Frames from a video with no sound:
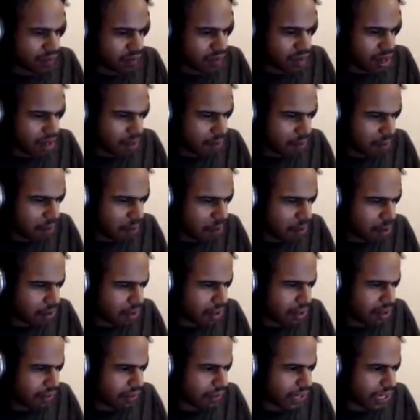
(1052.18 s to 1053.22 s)
I've been
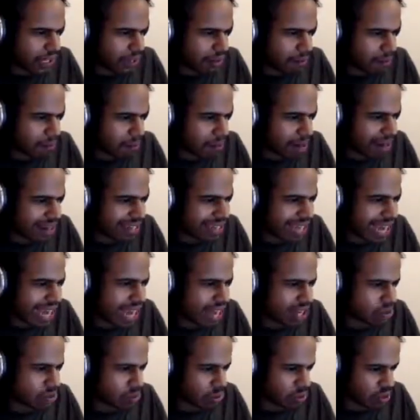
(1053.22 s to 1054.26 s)
wondering if, like, my
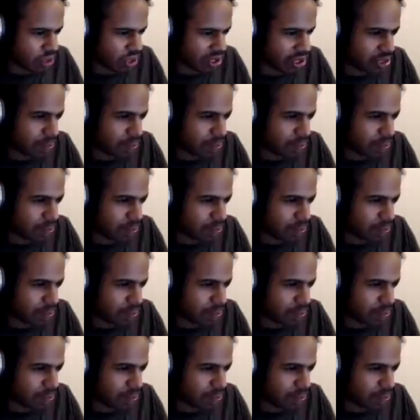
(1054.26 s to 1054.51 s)
dash was just